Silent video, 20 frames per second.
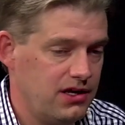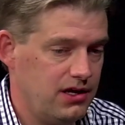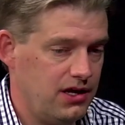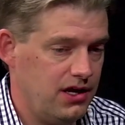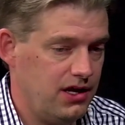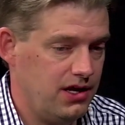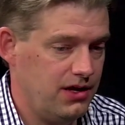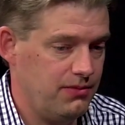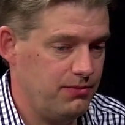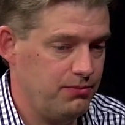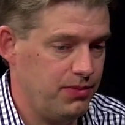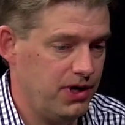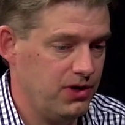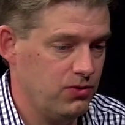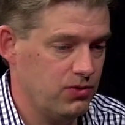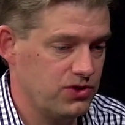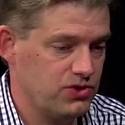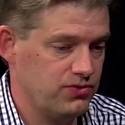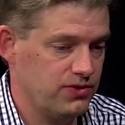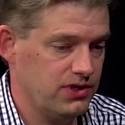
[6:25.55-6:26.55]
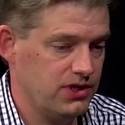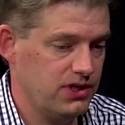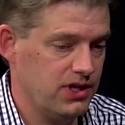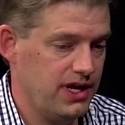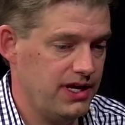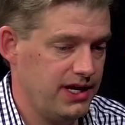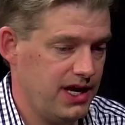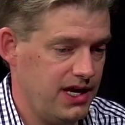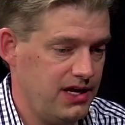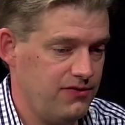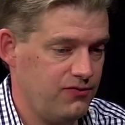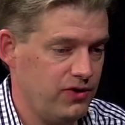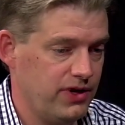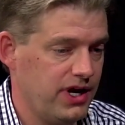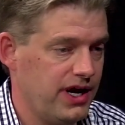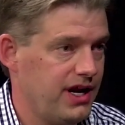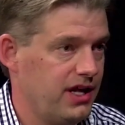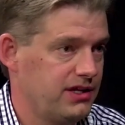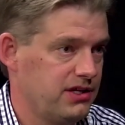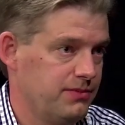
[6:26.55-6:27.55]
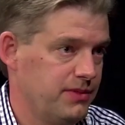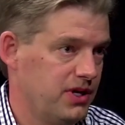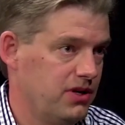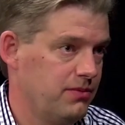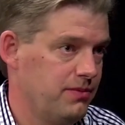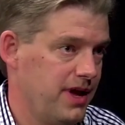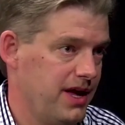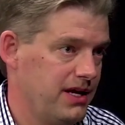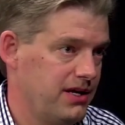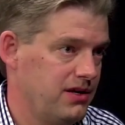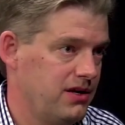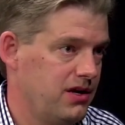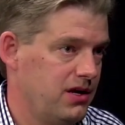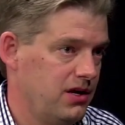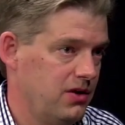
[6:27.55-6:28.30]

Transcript: Um, but it was really like, hey, if we cut out the middlemen,